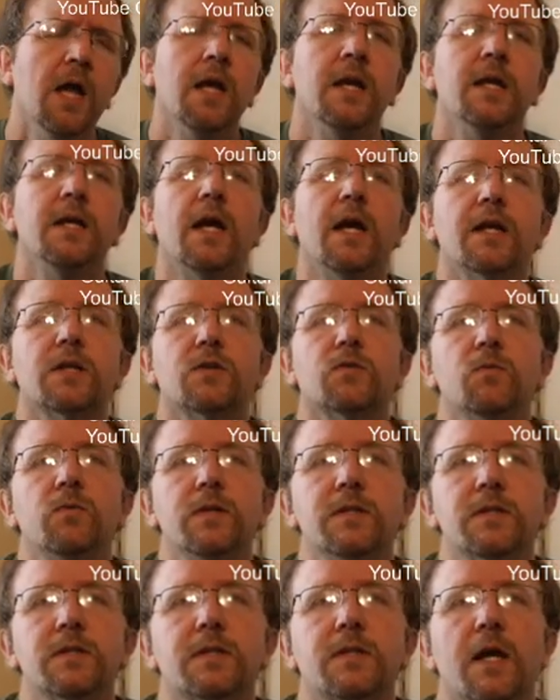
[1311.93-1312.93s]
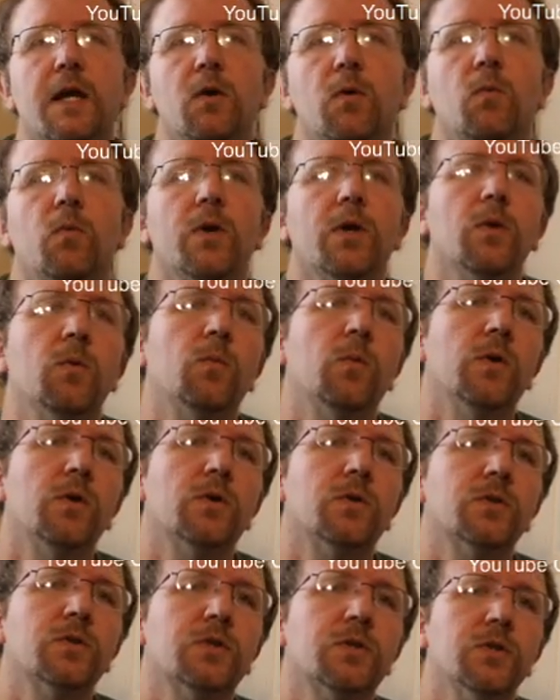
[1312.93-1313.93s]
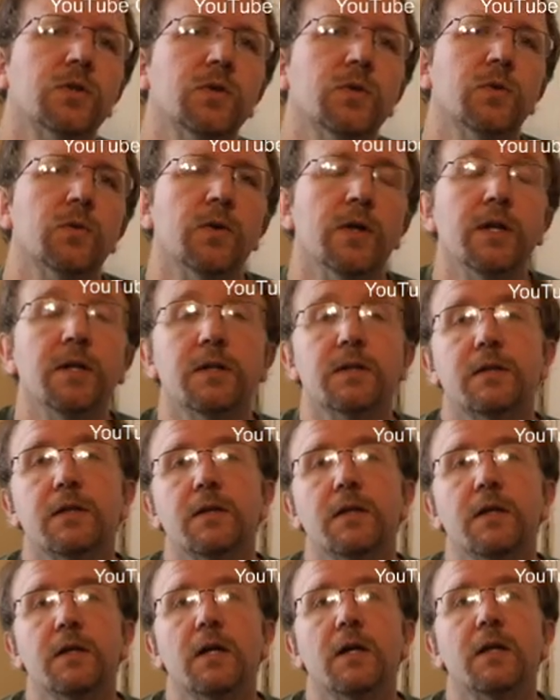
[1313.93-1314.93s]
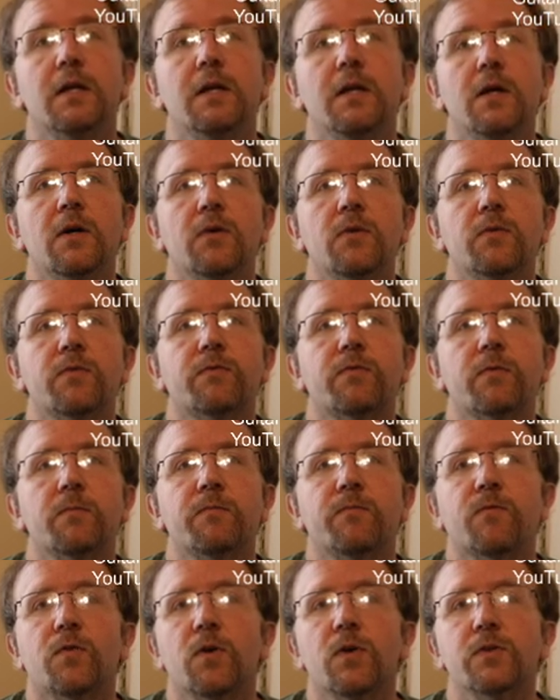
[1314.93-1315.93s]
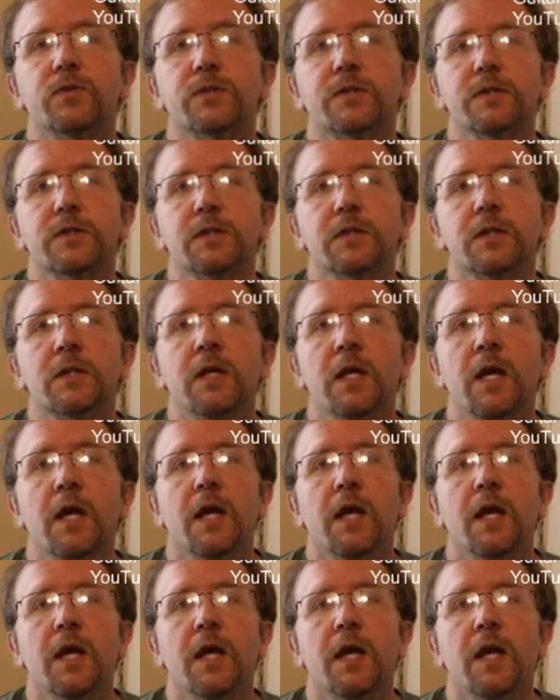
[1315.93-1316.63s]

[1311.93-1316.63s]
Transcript: Next Wednesday, we will do Into the Unknown from Frozen.